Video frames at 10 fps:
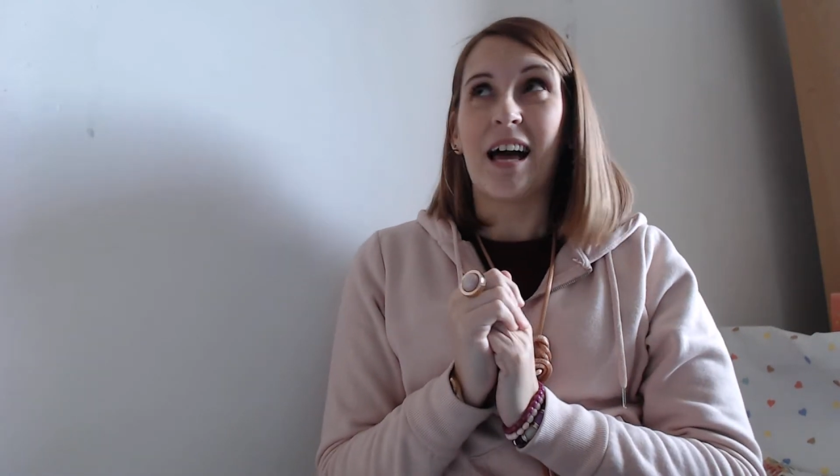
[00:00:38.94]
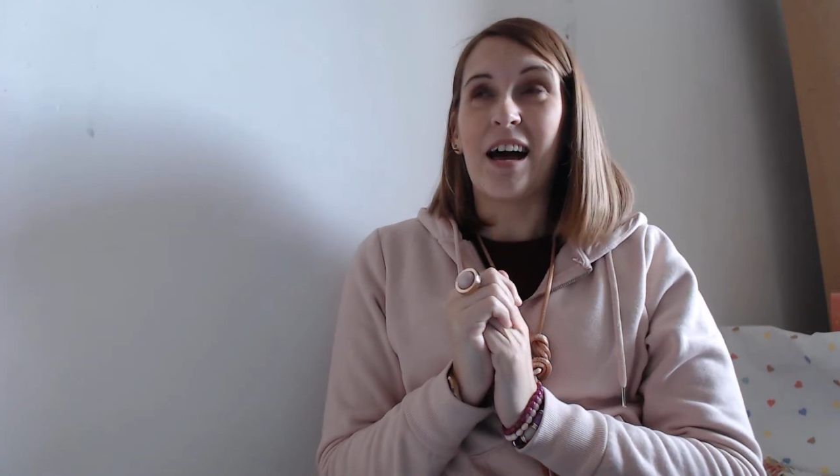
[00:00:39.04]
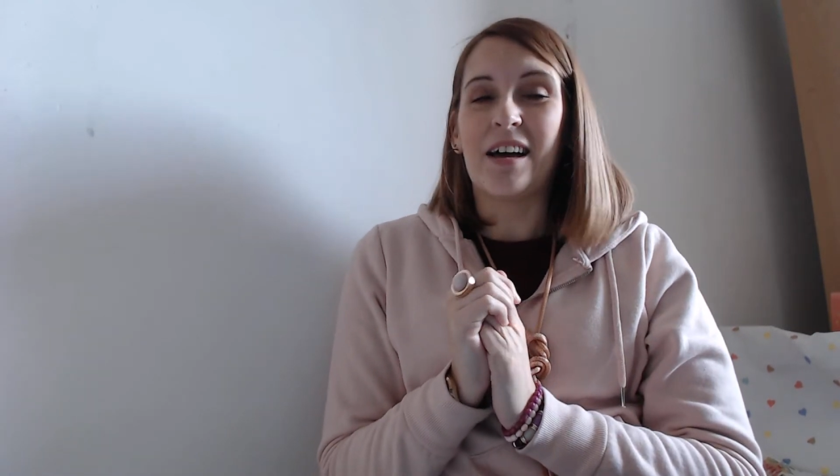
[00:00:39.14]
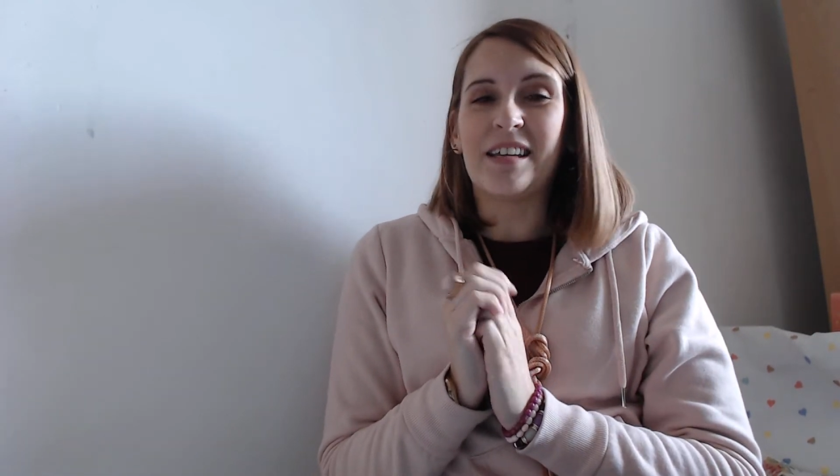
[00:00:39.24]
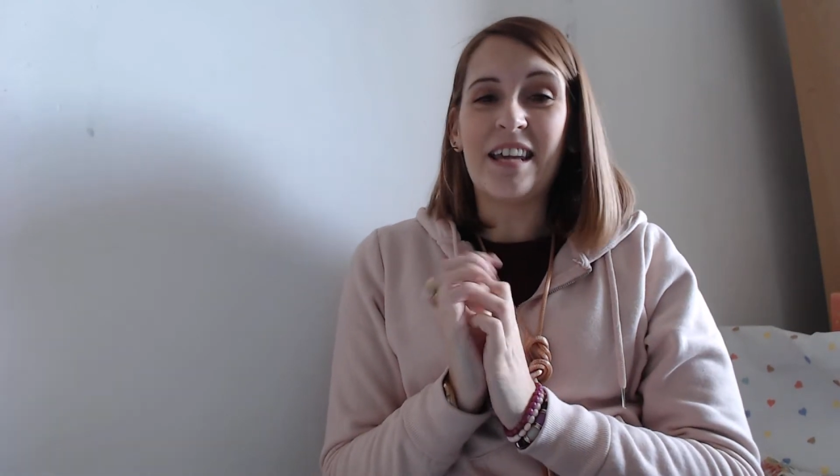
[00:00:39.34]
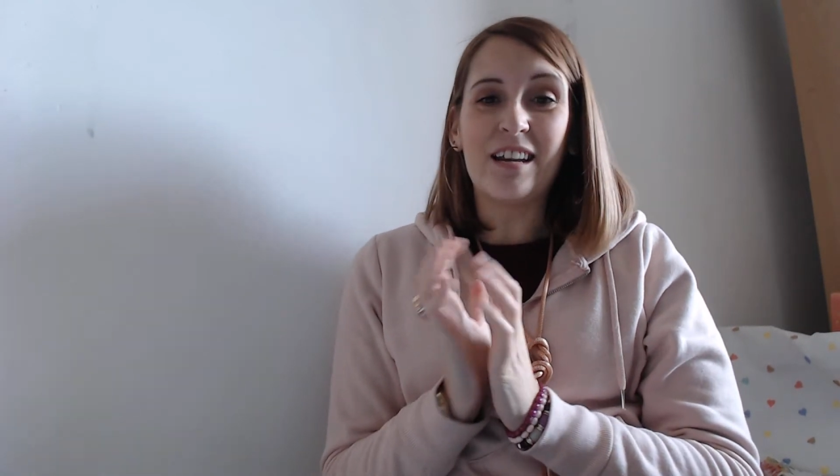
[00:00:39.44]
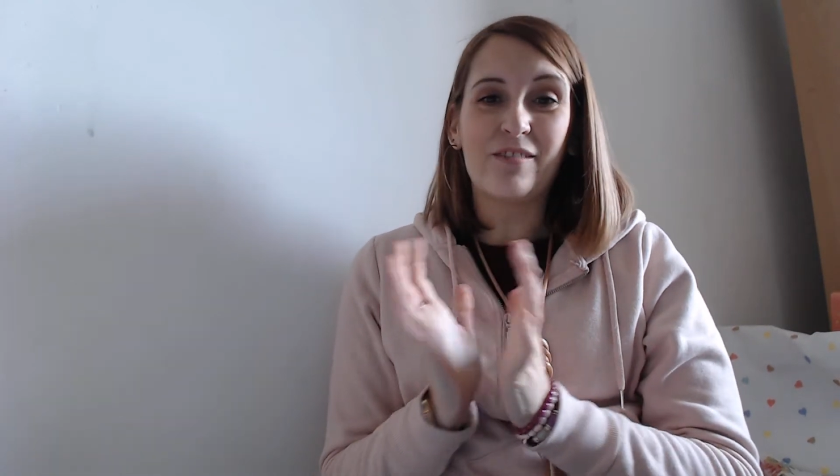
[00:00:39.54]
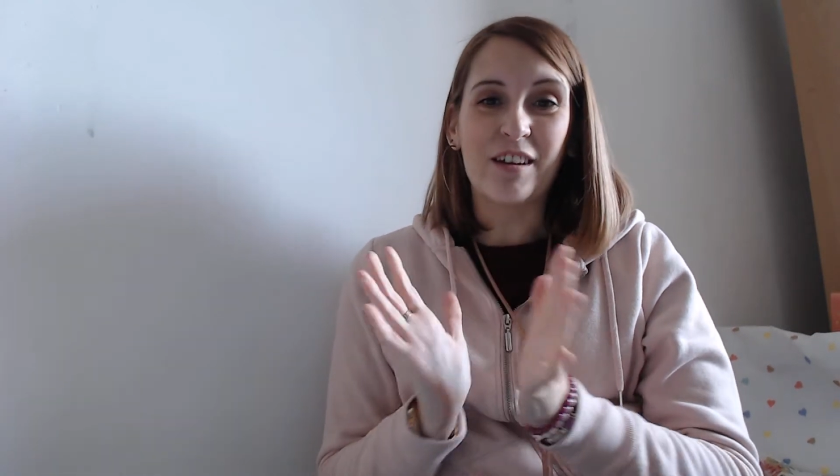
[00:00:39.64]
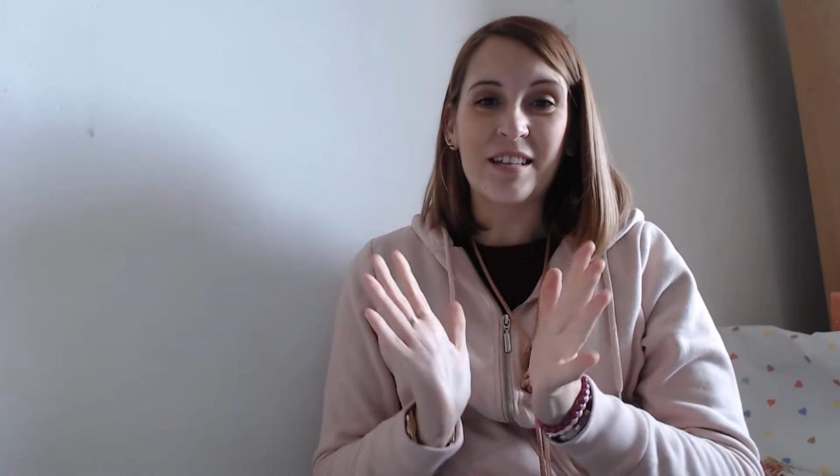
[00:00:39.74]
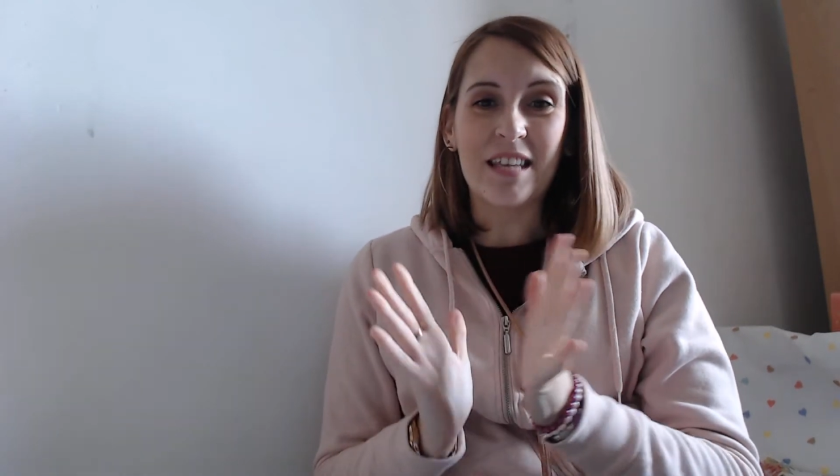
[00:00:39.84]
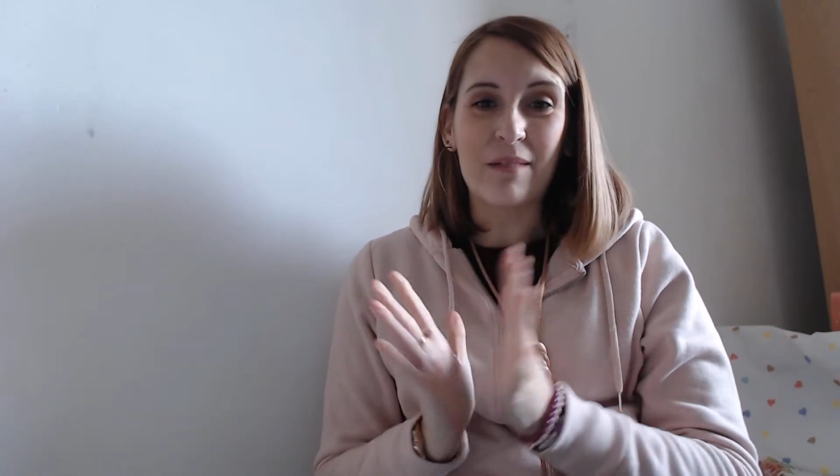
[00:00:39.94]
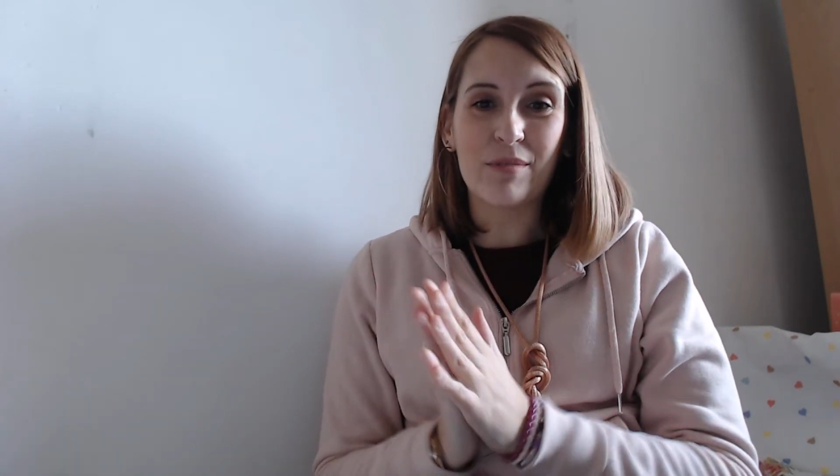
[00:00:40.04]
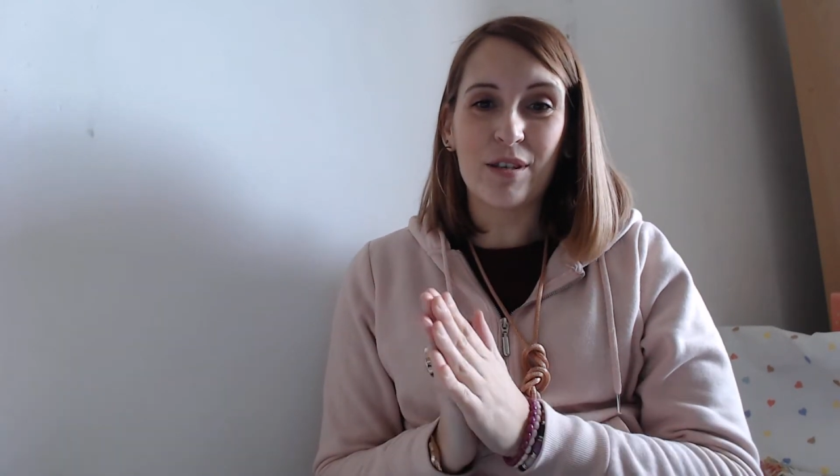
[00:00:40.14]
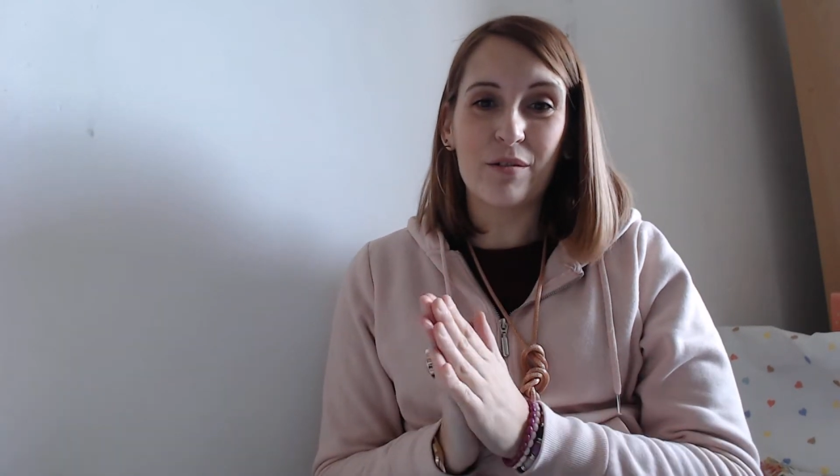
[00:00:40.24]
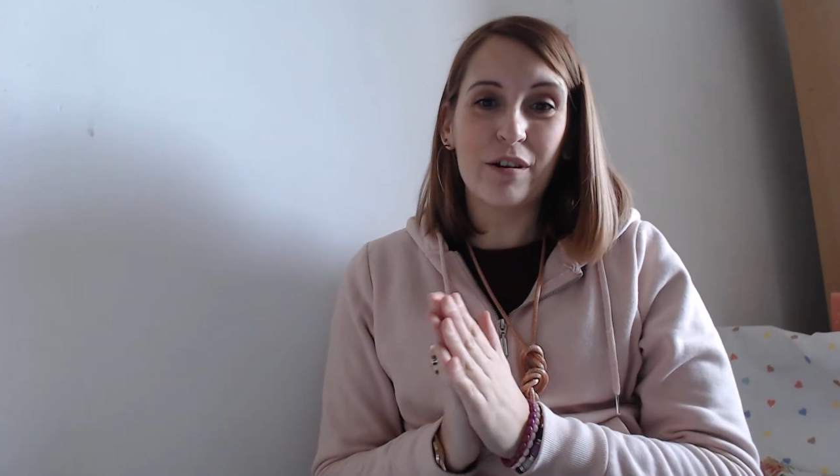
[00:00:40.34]
in advance, I'm
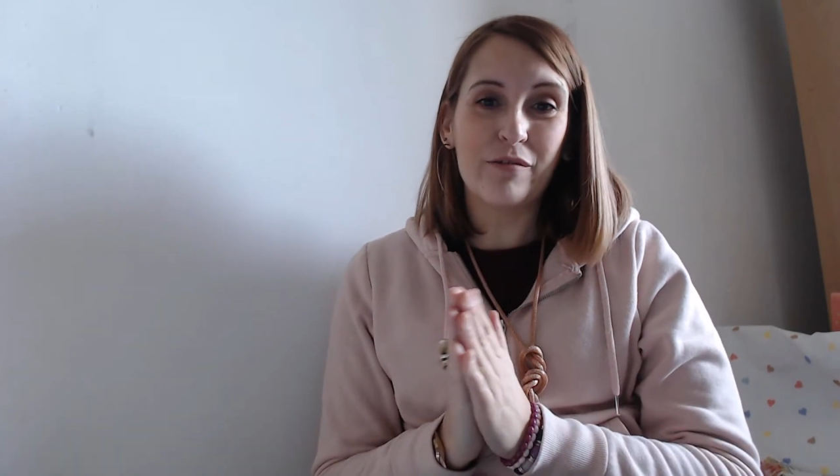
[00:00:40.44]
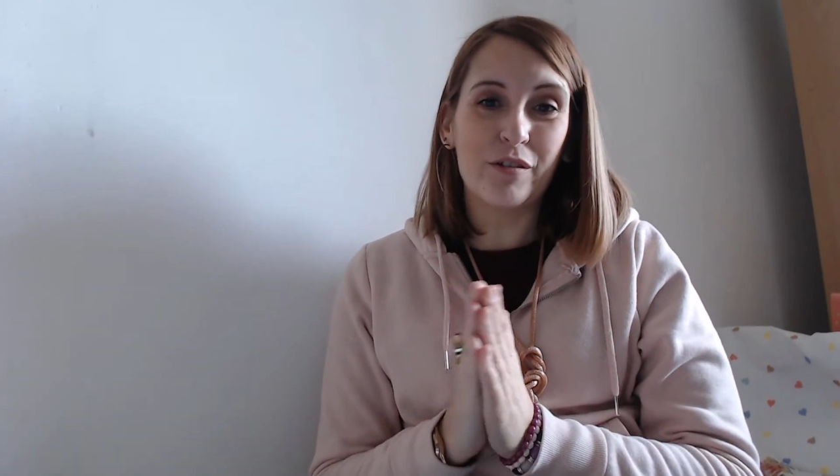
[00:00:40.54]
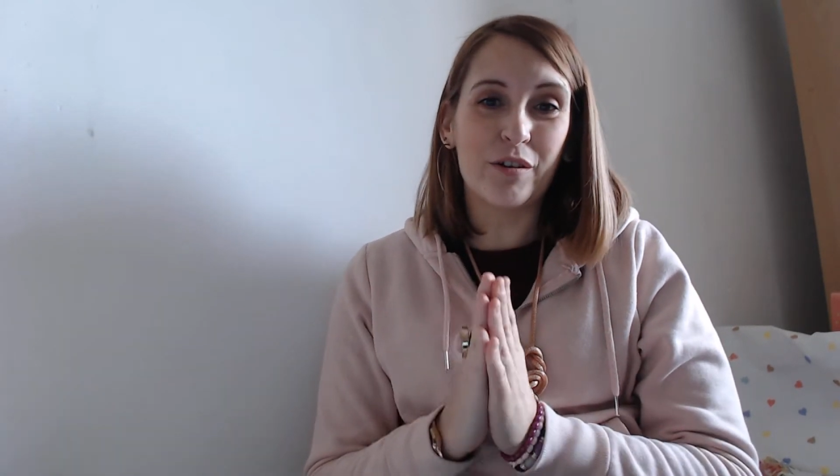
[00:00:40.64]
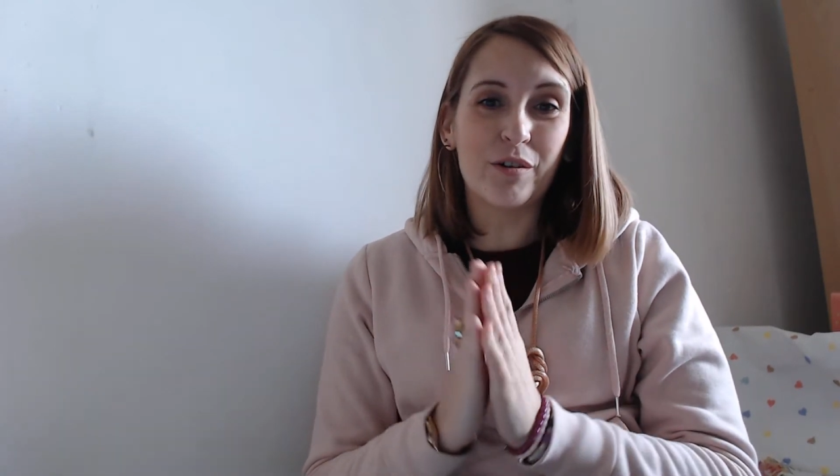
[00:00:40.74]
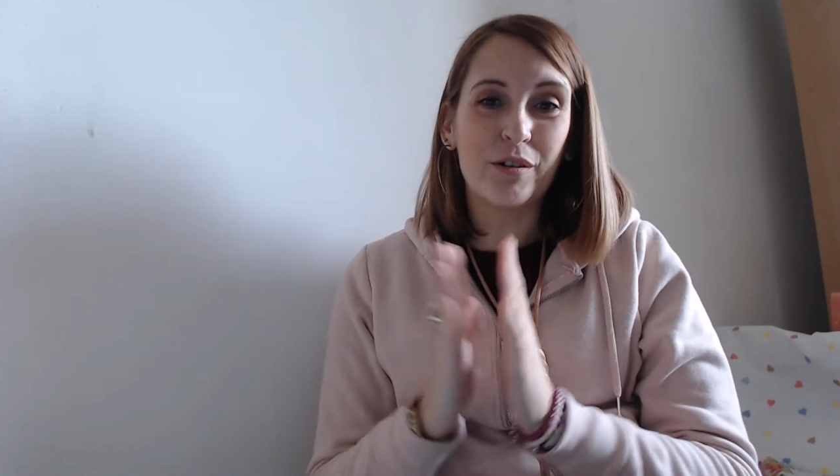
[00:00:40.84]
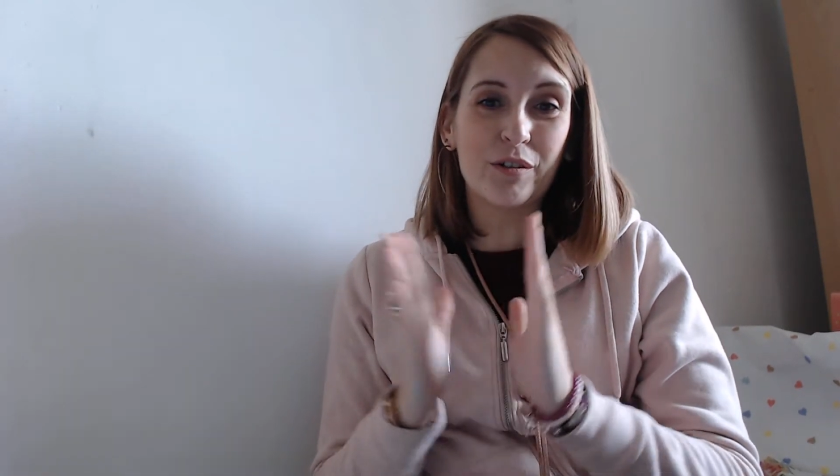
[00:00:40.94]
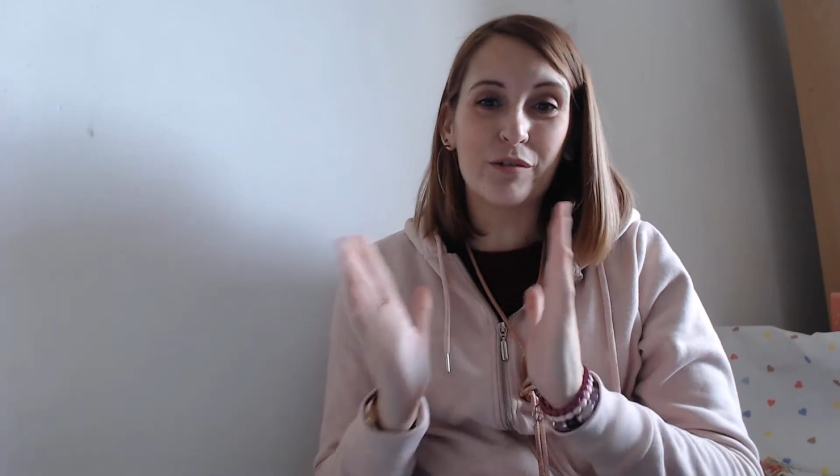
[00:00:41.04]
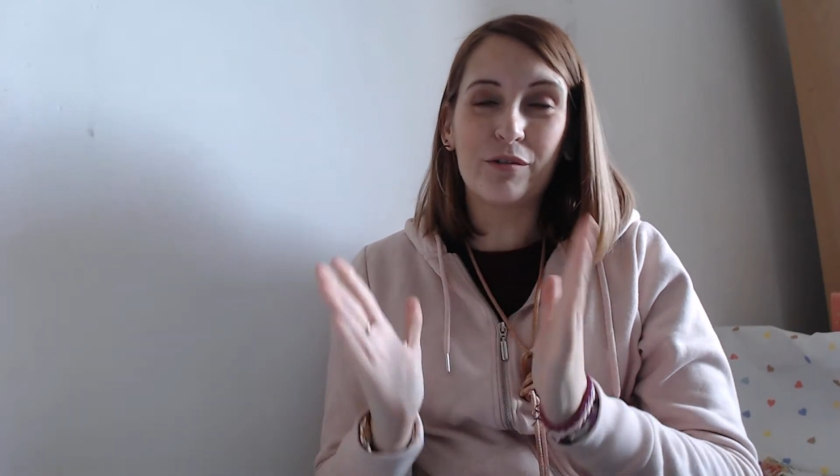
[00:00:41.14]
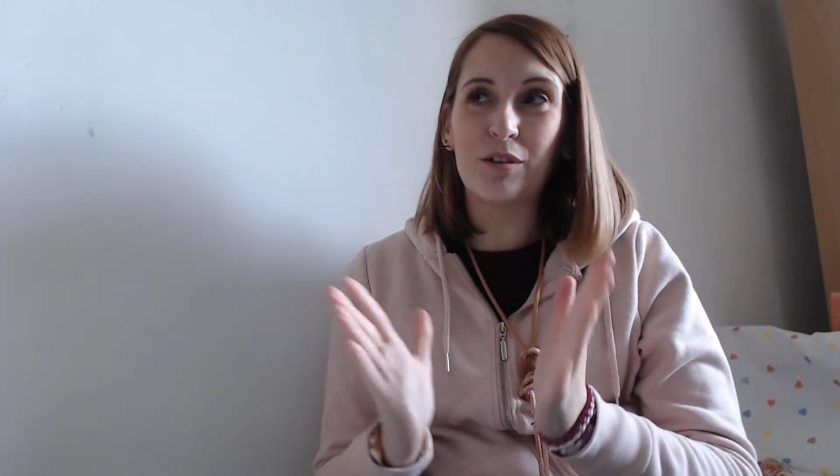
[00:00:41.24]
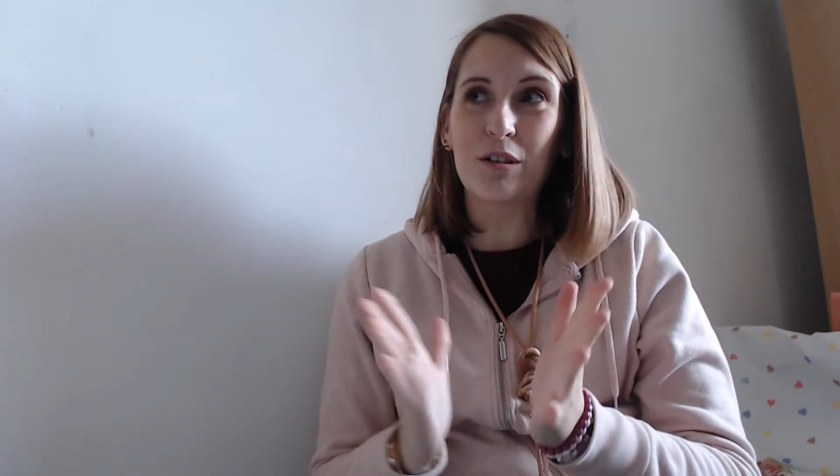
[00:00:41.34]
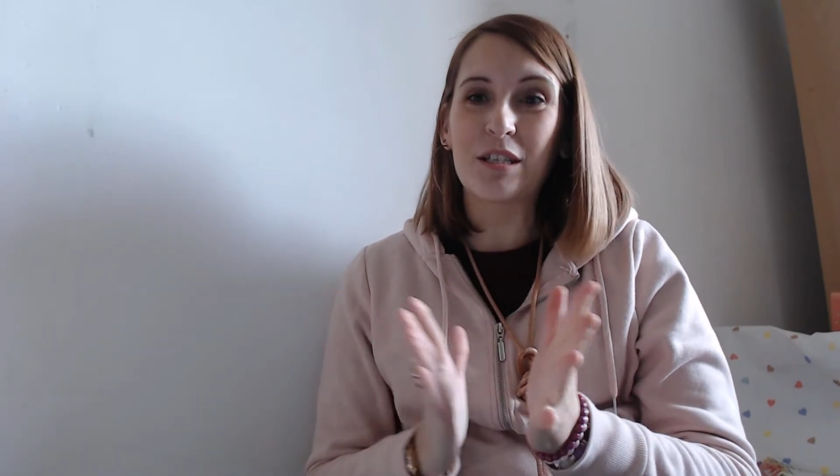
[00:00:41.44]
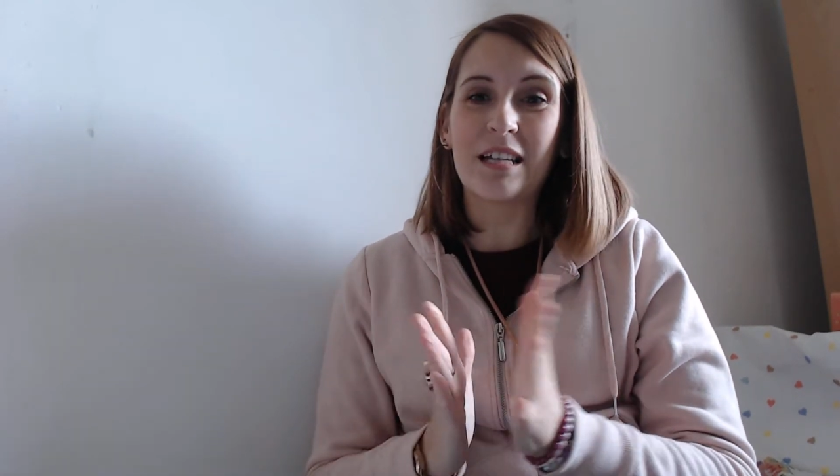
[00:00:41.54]
sorry for all the faults